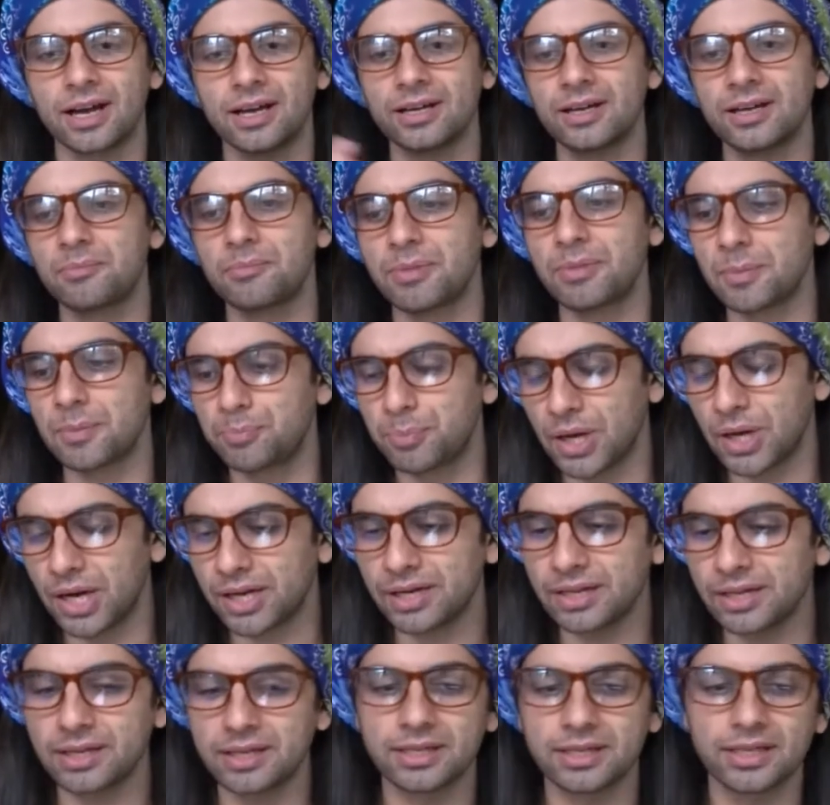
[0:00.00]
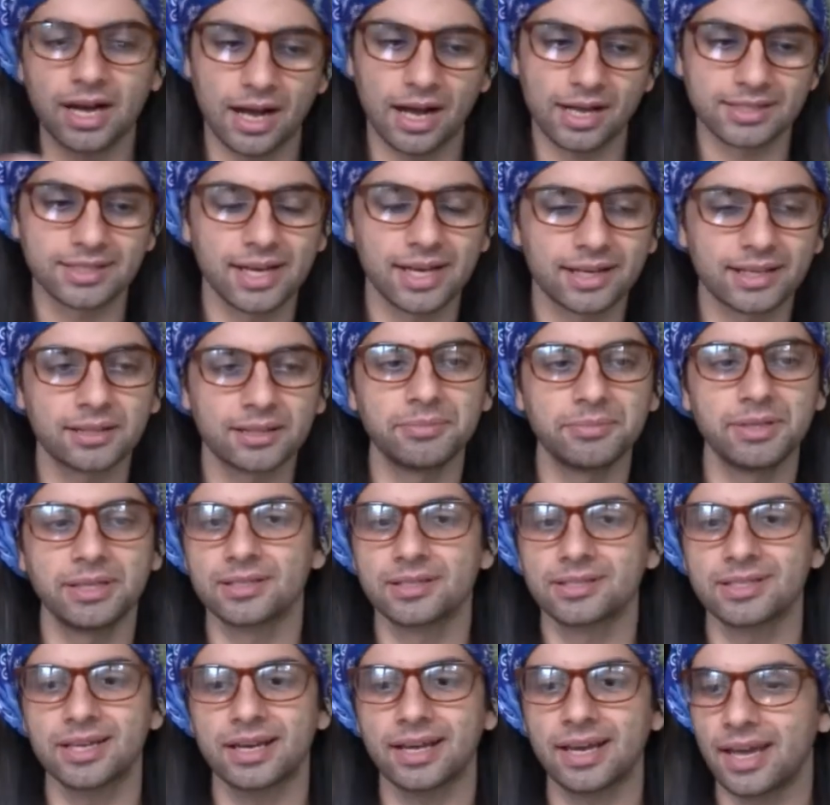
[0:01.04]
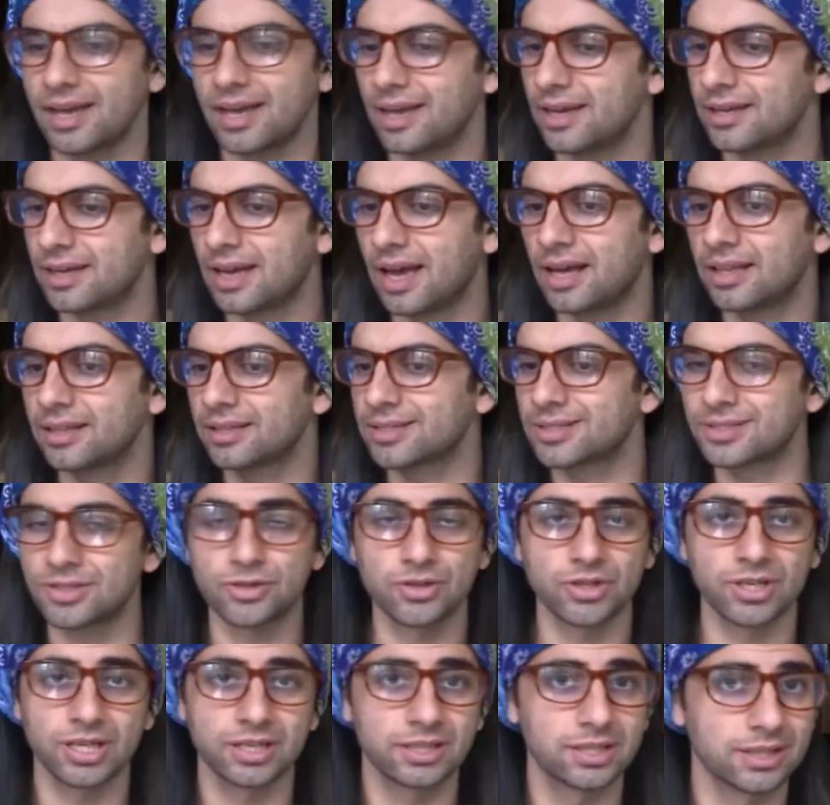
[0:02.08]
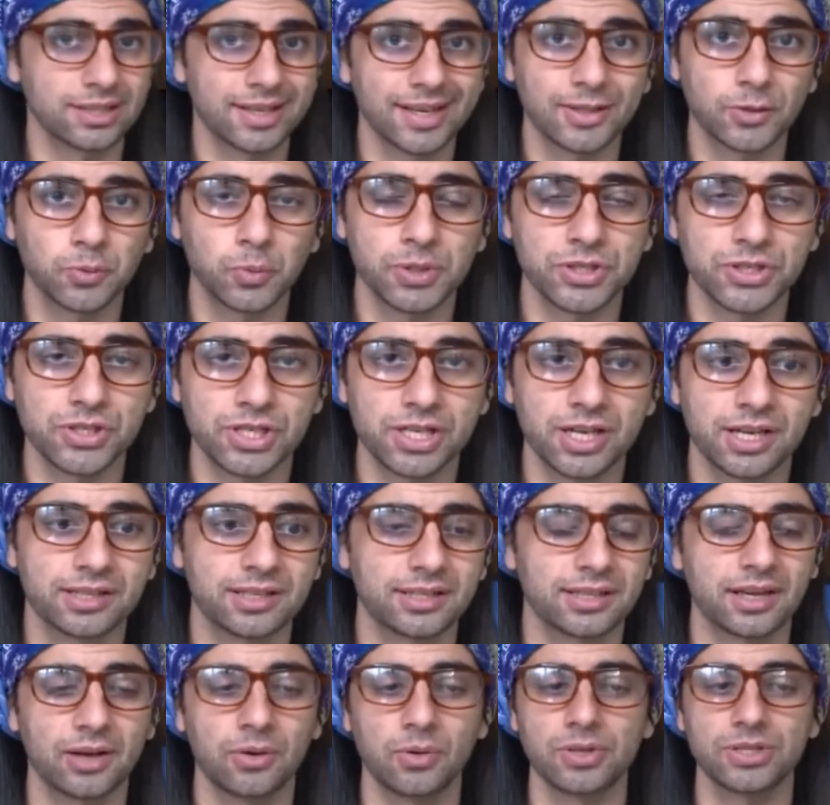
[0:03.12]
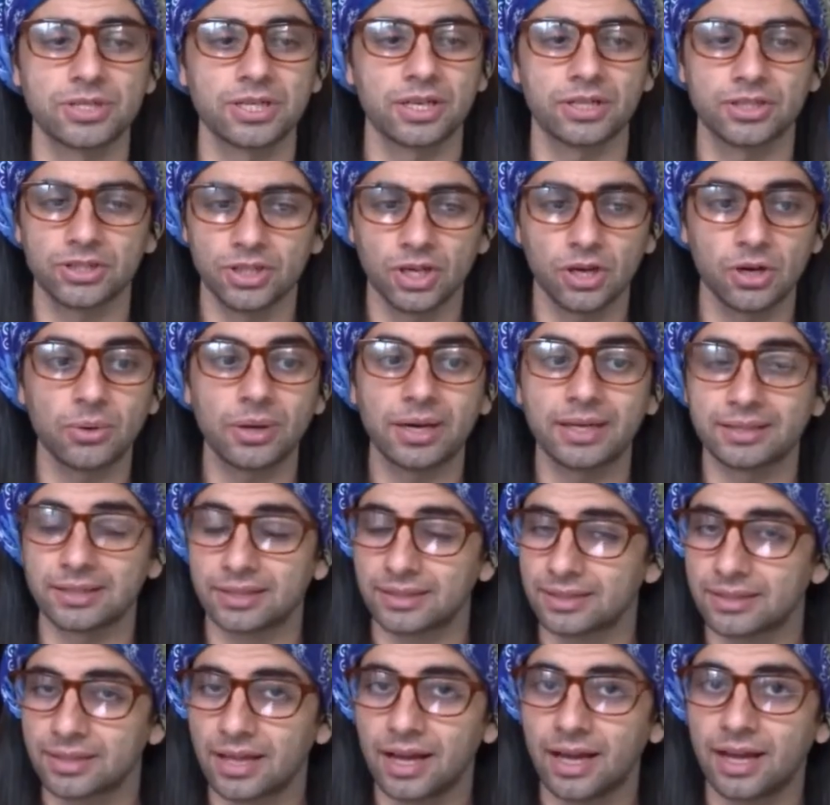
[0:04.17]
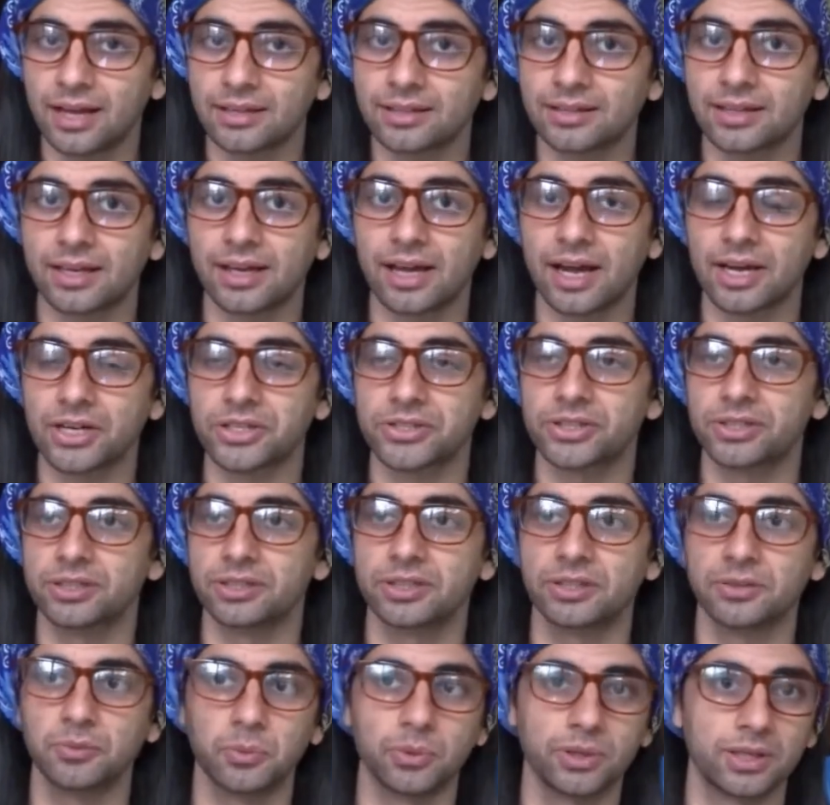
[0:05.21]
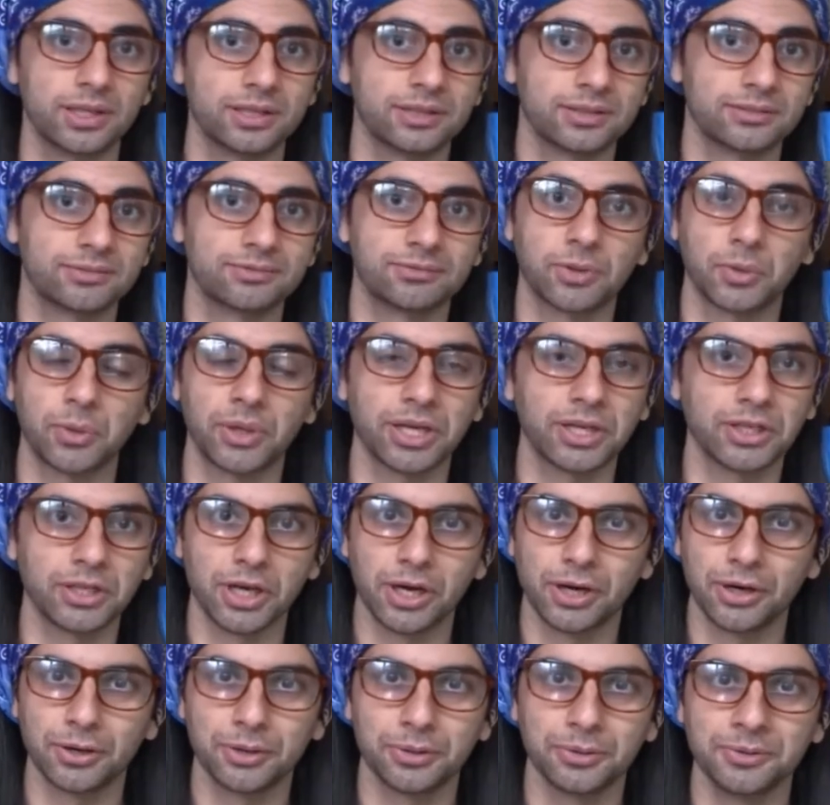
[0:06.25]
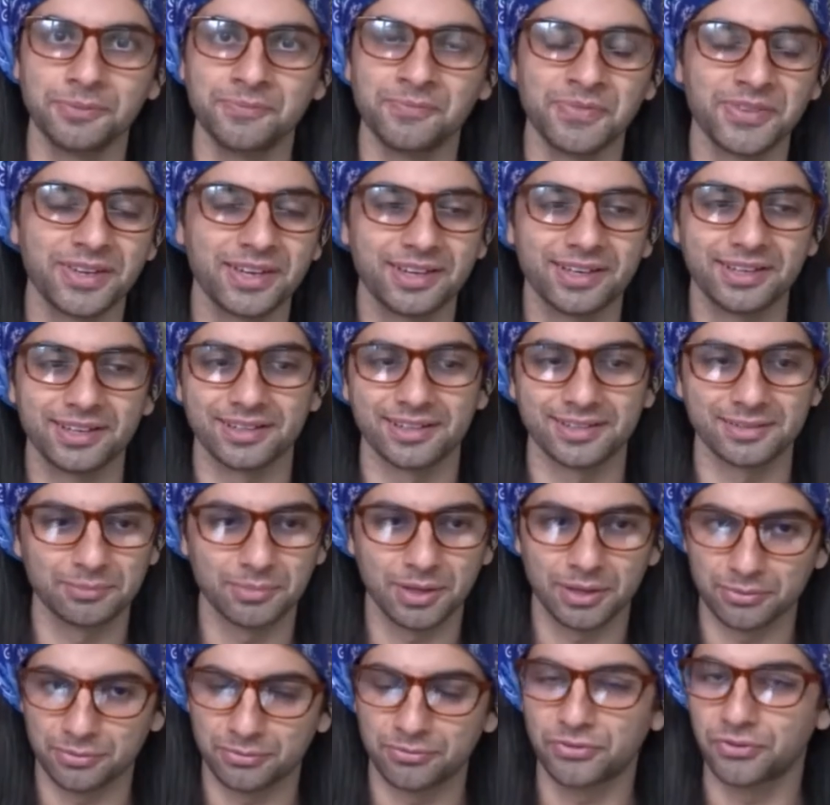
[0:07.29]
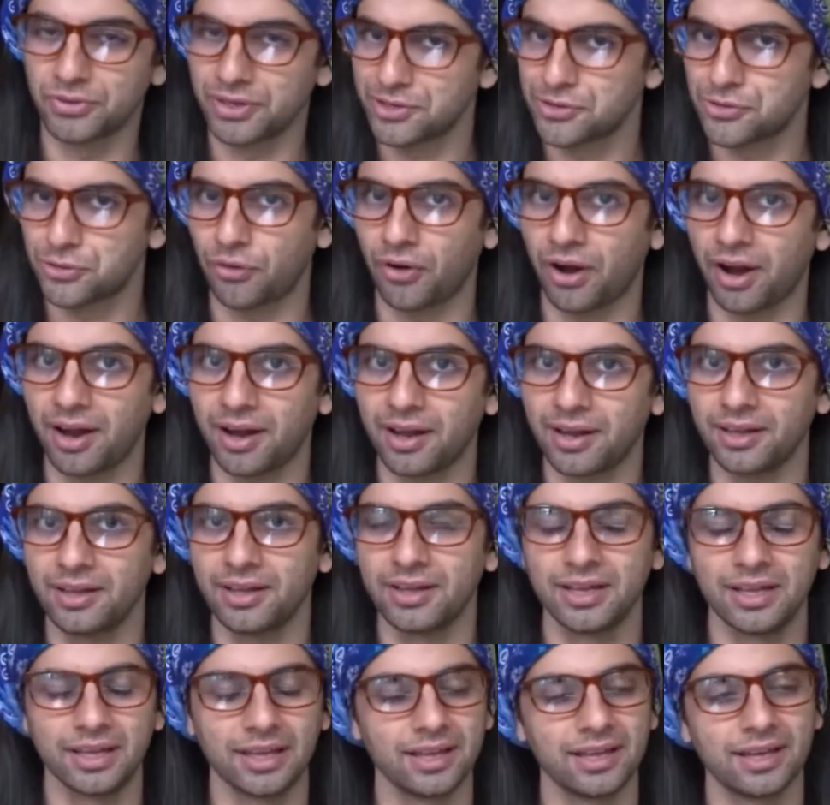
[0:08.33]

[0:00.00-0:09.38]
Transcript: Uh, my buddy contacted me and was like, "Hey, Alex, did you get the Night Witch yet?" And I was like, "No, I did not. I actually went three and zero in my free try."